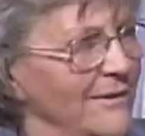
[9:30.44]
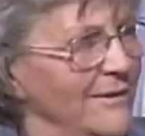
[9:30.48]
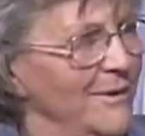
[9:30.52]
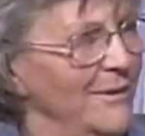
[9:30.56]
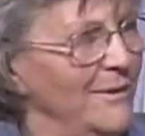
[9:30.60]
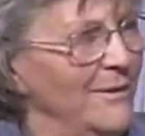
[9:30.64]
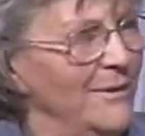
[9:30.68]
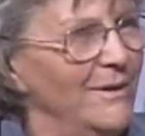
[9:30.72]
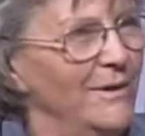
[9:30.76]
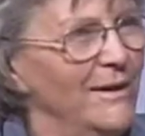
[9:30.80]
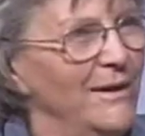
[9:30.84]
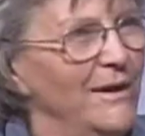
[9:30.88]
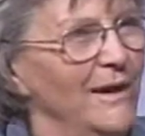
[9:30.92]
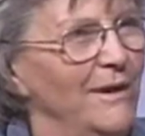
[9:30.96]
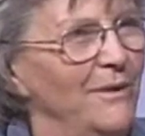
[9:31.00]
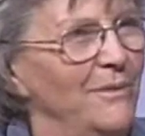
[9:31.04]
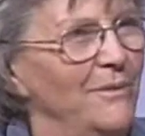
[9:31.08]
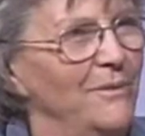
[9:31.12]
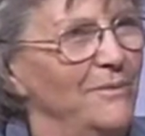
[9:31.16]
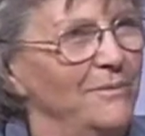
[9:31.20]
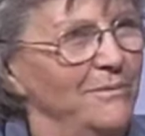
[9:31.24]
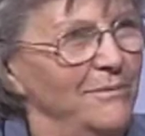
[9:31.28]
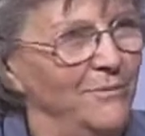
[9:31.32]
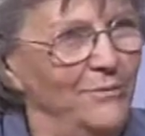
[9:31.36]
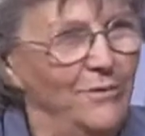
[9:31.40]
or
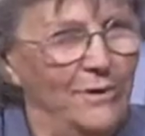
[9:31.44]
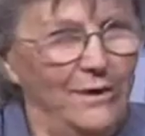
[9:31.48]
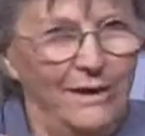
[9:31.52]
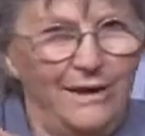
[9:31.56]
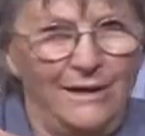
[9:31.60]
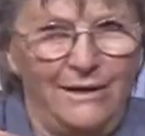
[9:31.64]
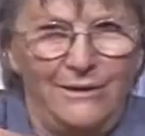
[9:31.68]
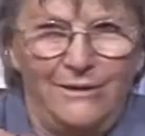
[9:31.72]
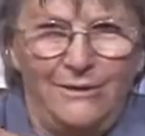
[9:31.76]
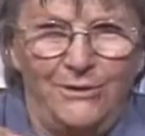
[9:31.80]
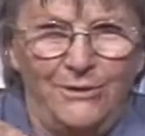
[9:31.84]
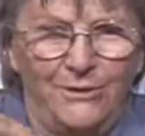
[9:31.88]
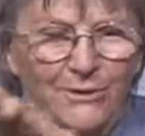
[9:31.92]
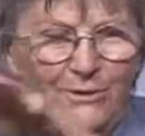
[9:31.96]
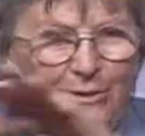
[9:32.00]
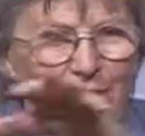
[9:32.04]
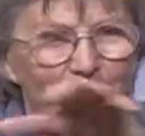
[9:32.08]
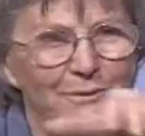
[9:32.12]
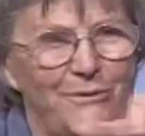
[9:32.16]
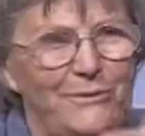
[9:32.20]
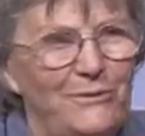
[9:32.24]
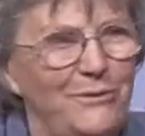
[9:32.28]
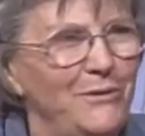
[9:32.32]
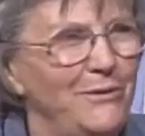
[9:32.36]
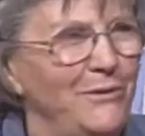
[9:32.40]
we go
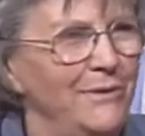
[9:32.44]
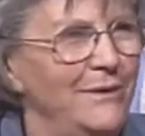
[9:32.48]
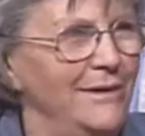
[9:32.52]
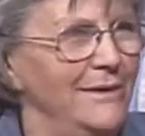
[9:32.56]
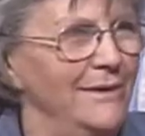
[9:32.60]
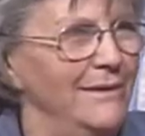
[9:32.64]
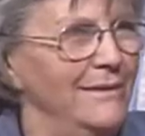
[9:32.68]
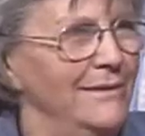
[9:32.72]
around through